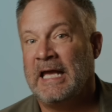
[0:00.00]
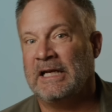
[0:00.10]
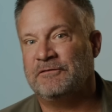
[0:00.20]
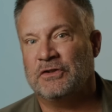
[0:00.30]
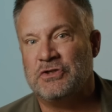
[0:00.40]

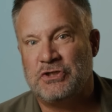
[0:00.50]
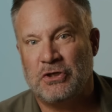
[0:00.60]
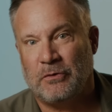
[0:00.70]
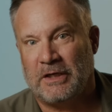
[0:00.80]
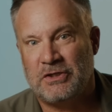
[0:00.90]
And if you're
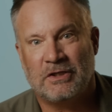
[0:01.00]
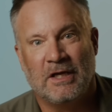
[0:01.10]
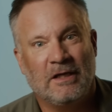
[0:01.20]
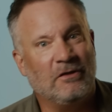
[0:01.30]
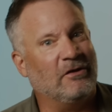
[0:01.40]
Jewish,
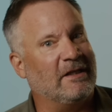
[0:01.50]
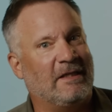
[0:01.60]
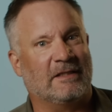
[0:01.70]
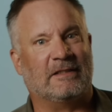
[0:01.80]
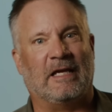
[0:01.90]
you
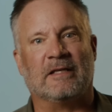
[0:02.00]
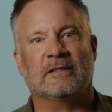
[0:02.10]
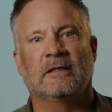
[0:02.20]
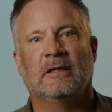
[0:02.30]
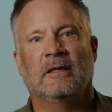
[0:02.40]
get this
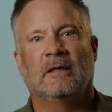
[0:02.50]
sense,